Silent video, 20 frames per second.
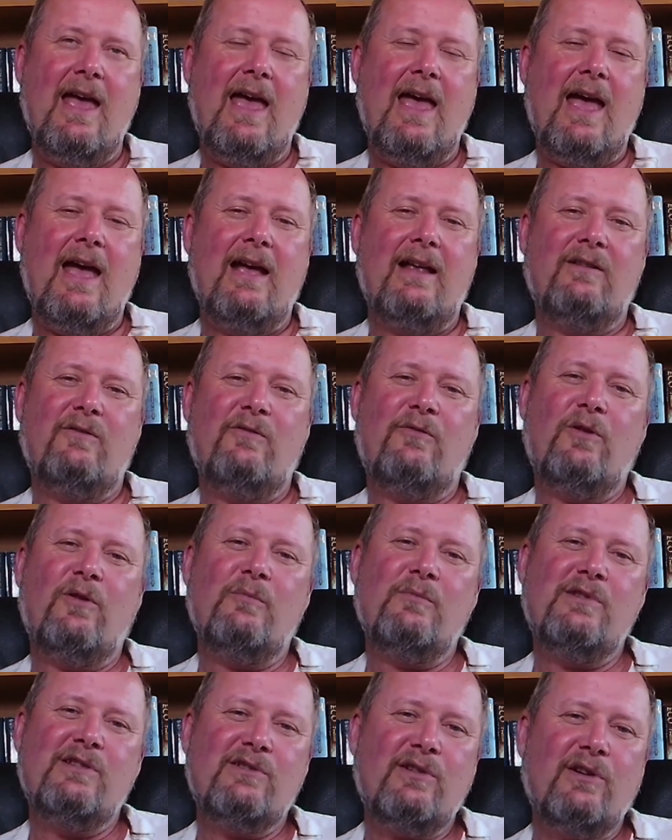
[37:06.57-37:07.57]
And from
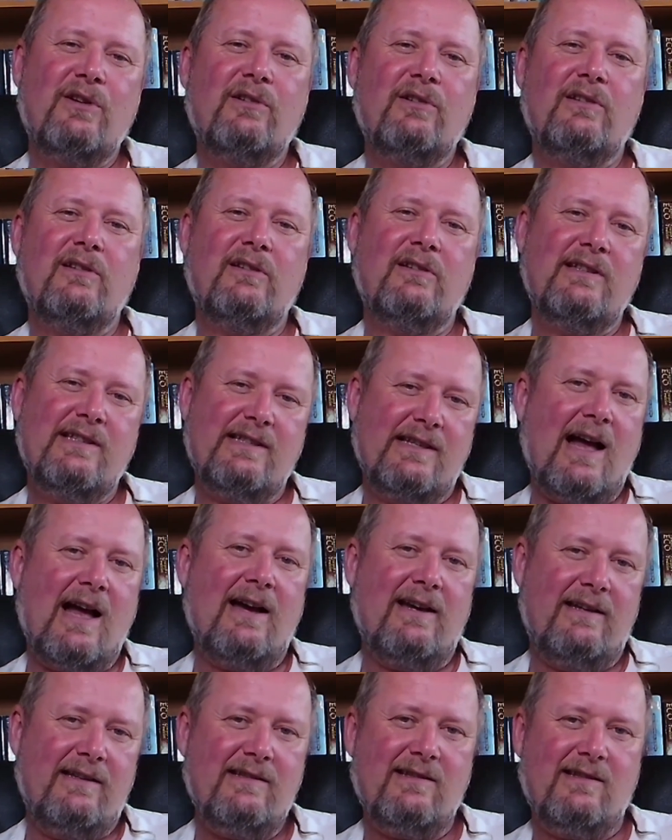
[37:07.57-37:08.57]
certain
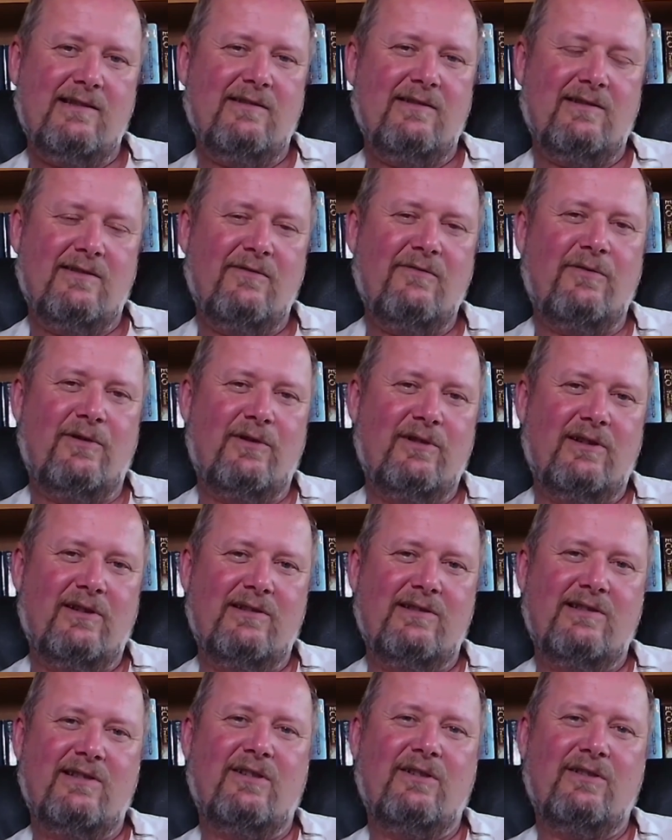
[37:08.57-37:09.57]
size, for a
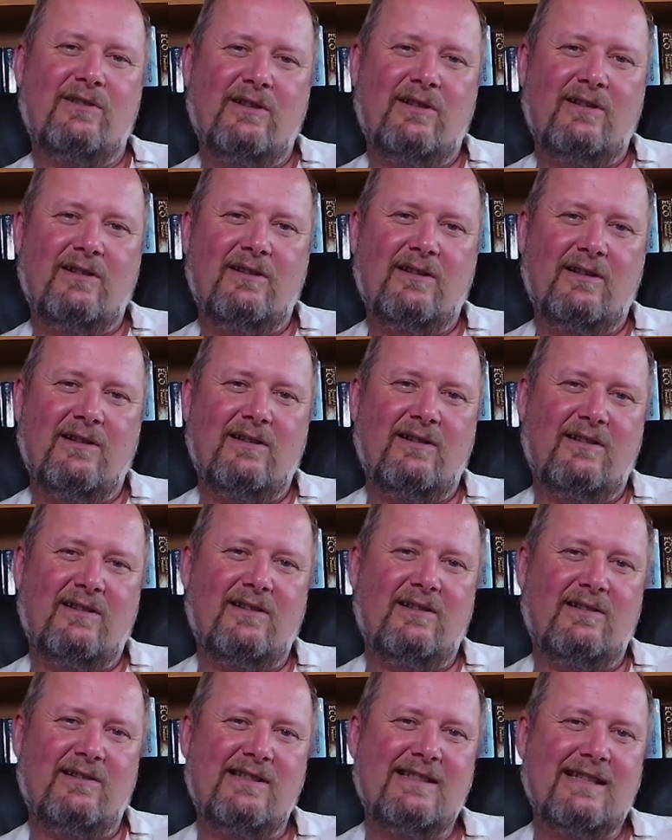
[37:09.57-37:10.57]
certain
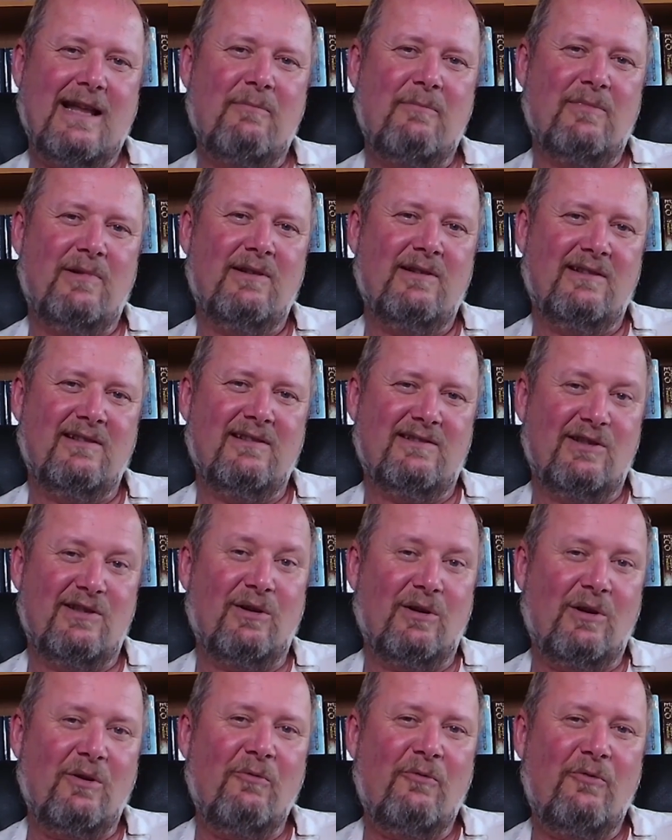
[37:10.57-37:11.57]
stem
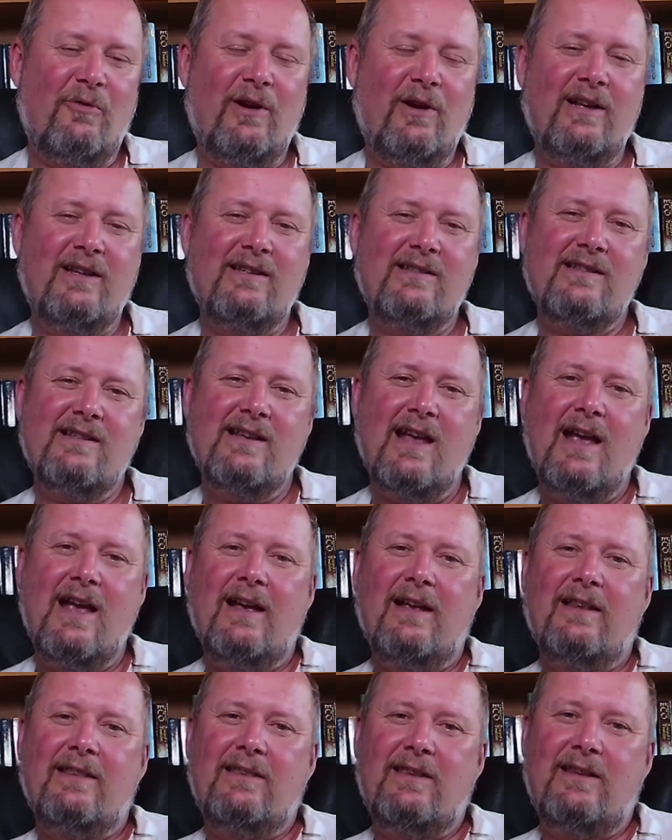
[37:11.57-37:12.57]
circumference,
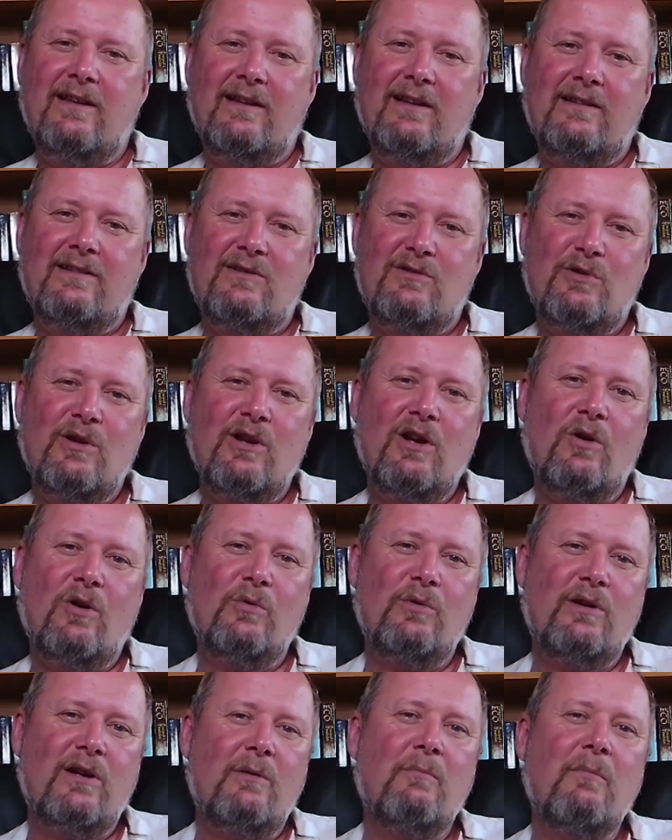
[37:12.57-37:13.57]
the tree
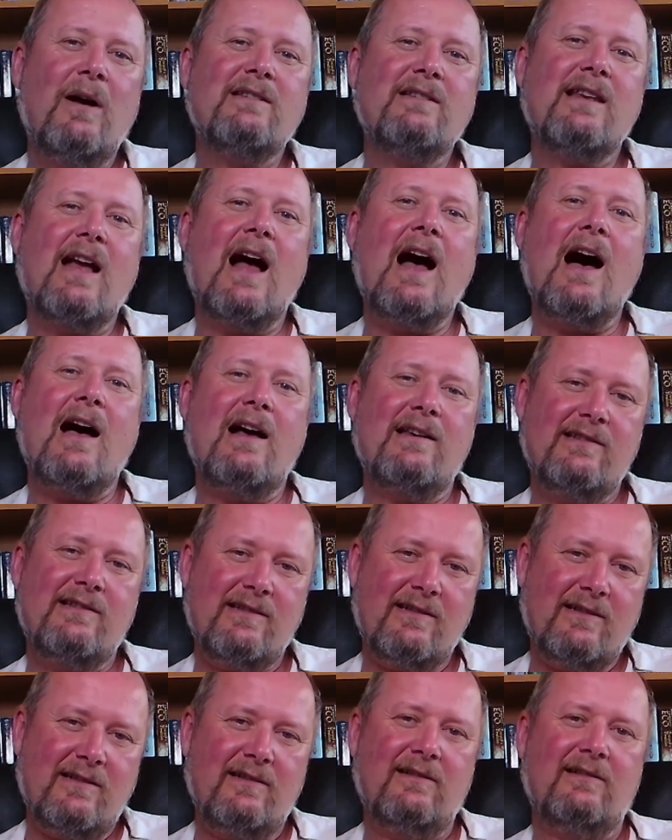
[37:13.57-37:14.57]
owner must
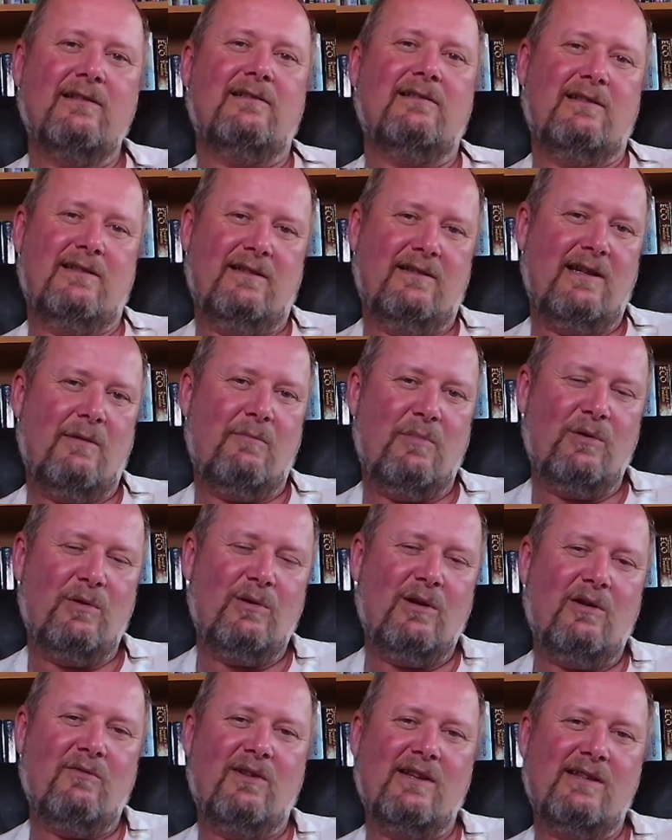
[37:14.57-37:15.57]
ask the
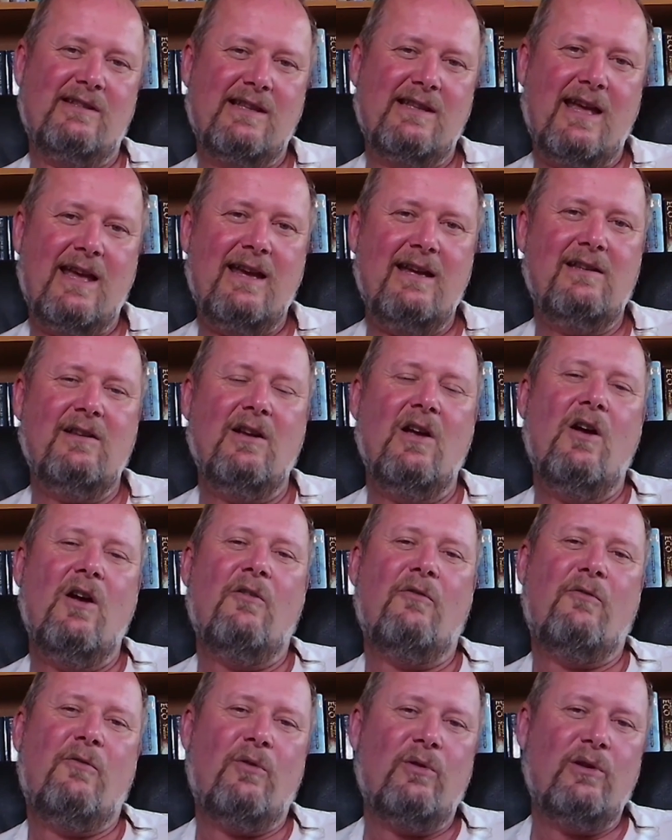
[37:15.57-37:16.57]
deputy of the state
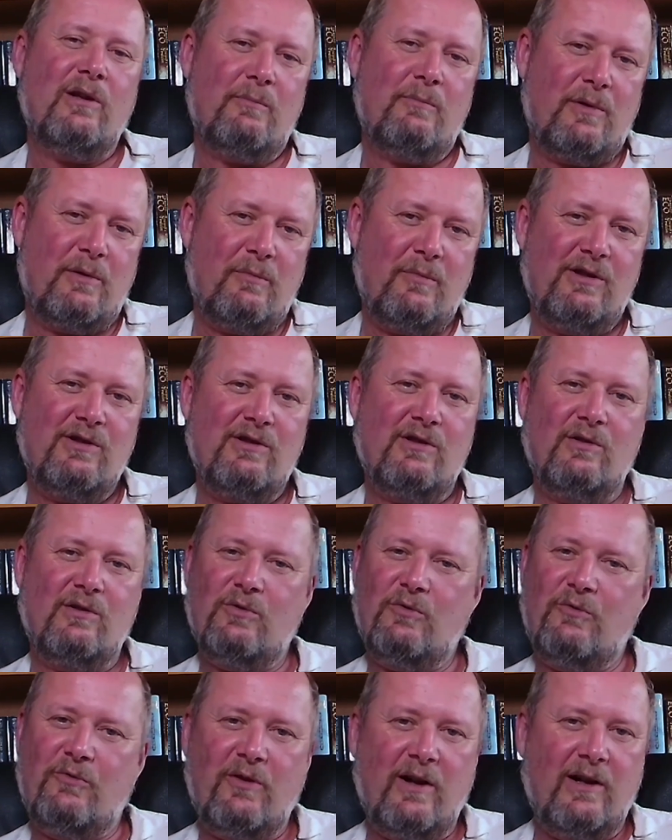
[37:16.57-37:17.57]
for the permission
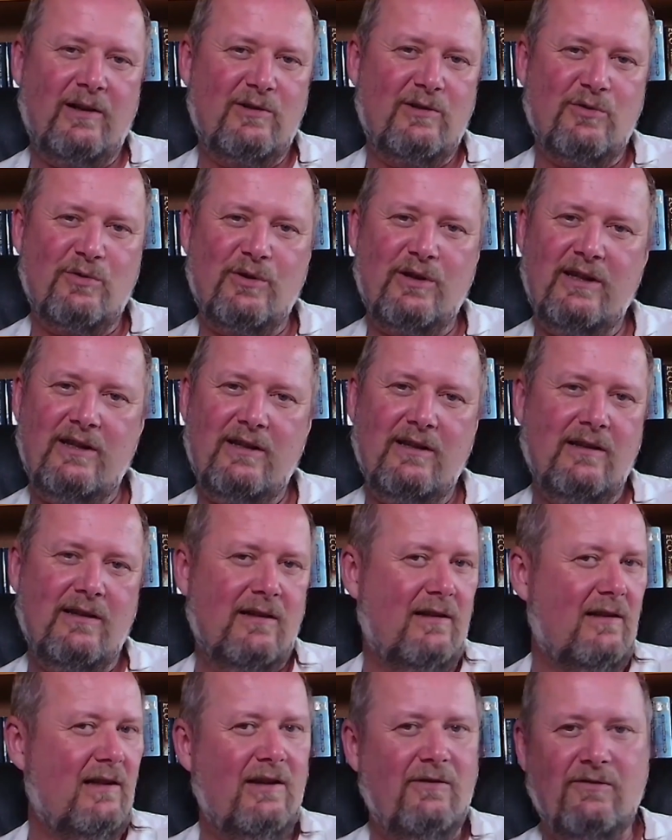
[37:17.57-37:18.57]
to fell tree,
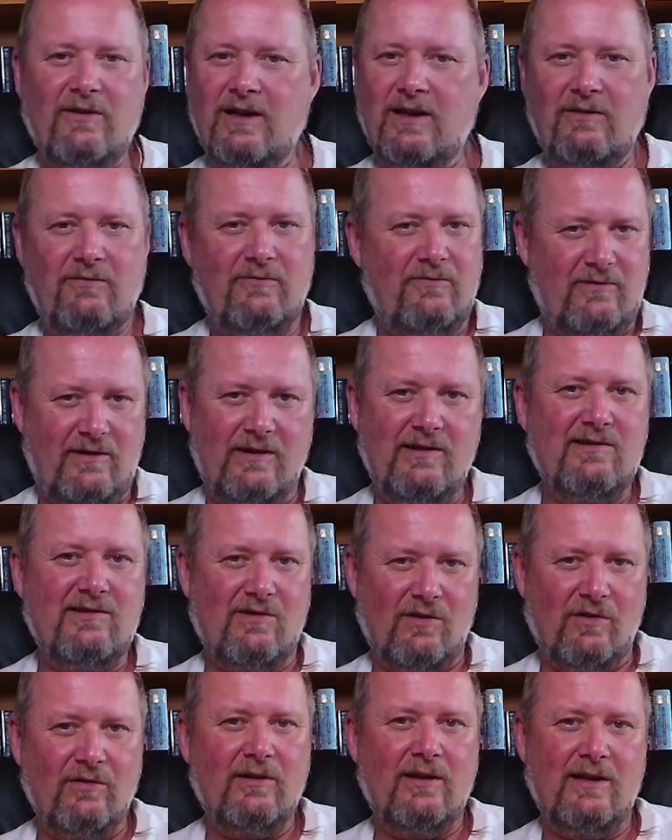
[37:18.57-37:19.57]
even if it's
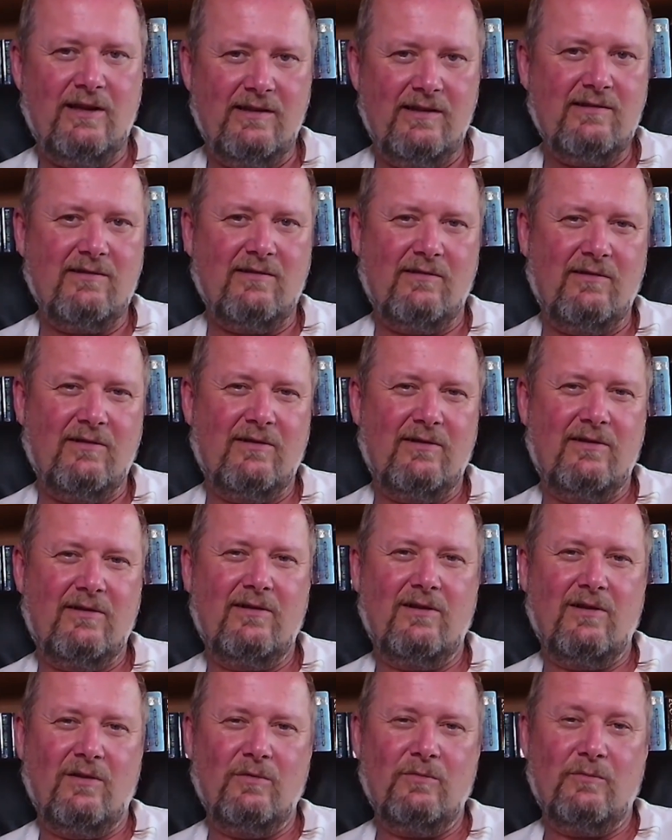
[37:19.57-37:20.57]
on his or
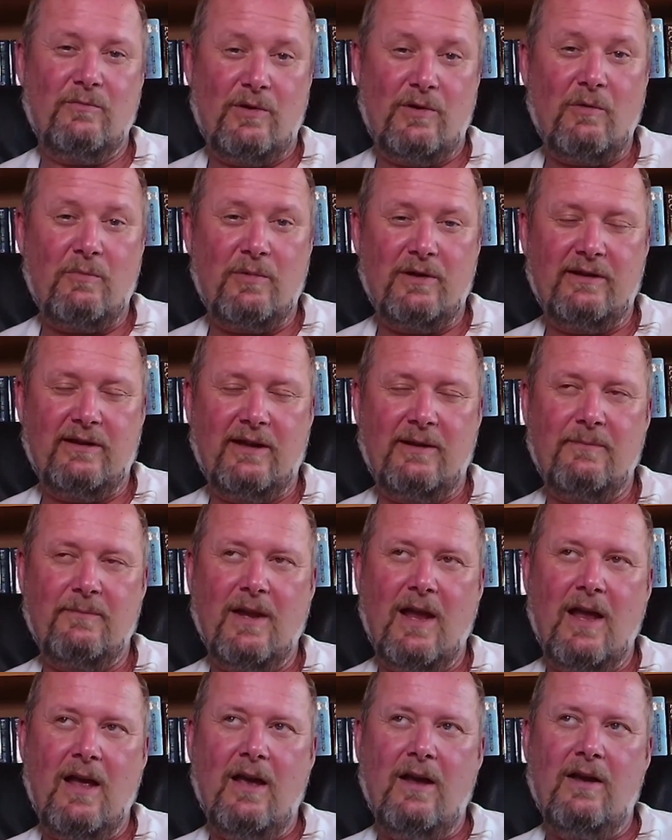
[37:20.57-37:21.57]
her own property.
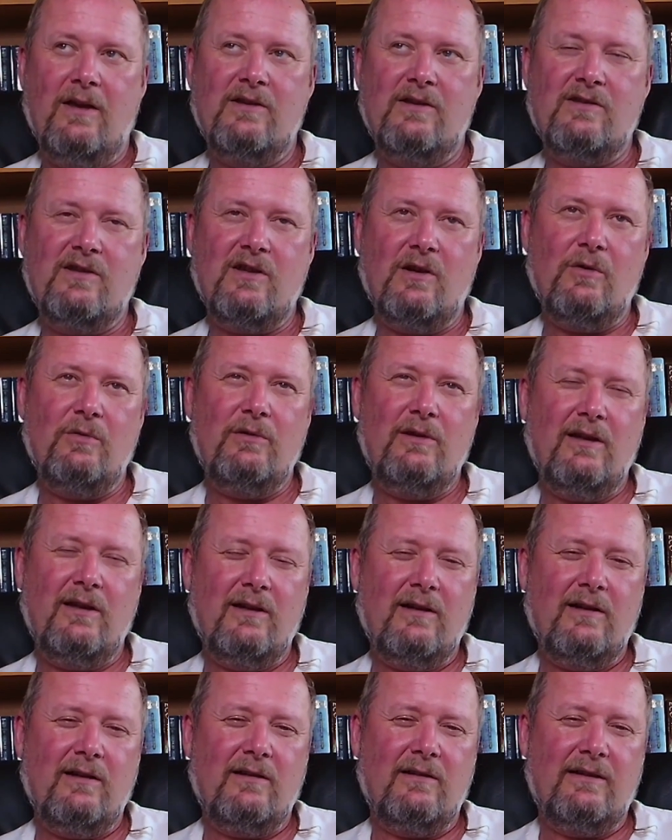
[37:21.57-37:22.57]
So
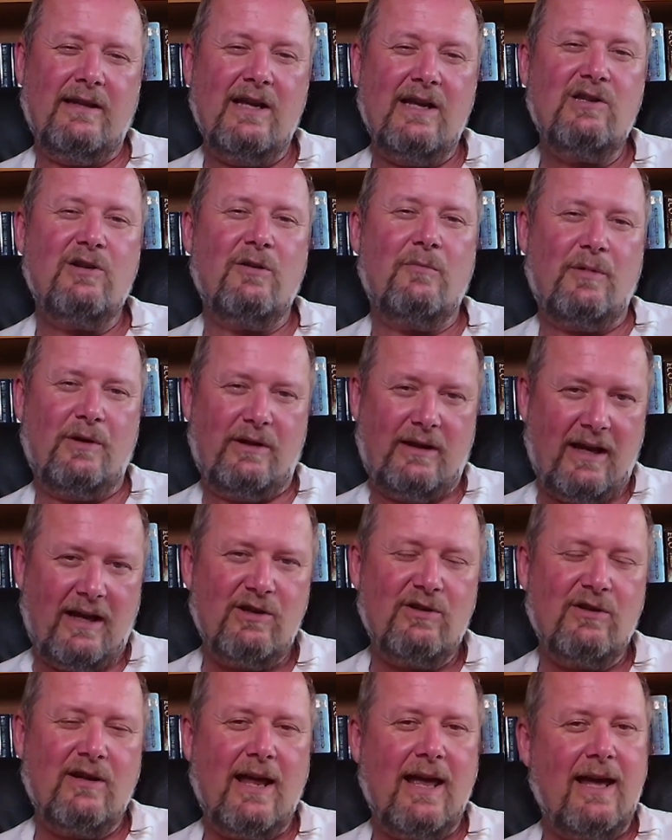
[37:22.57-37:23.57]
the Nature
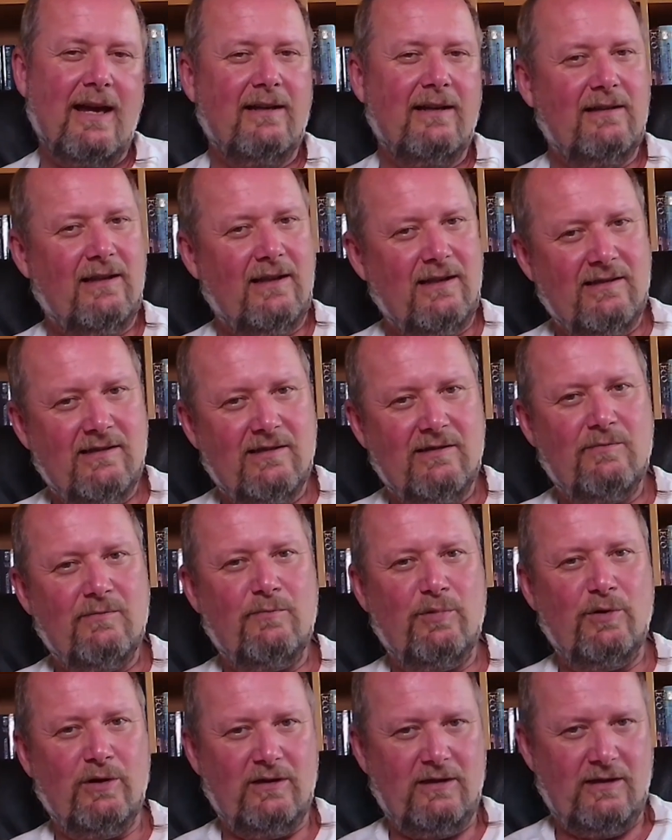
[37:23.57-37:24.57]
Protection Act is
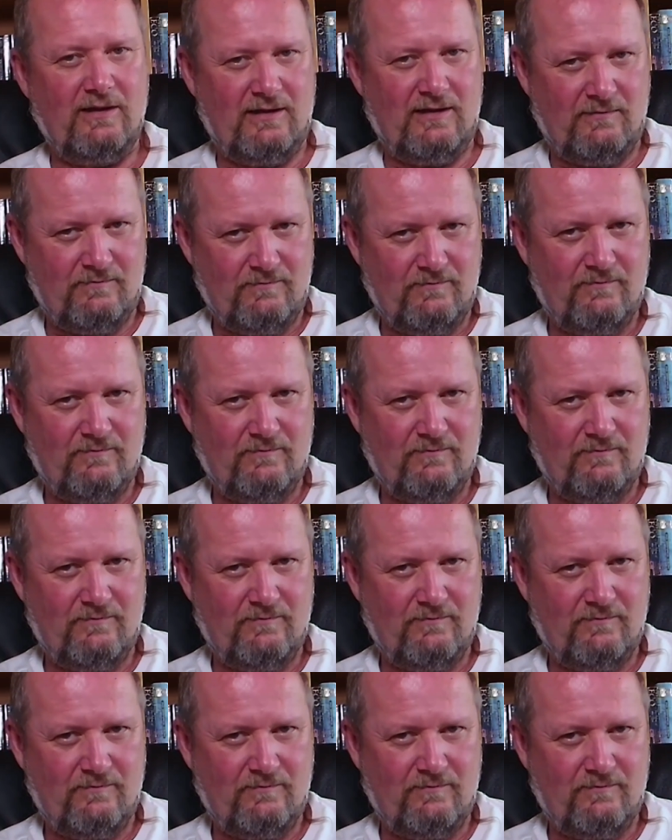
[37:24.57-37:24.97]
pretty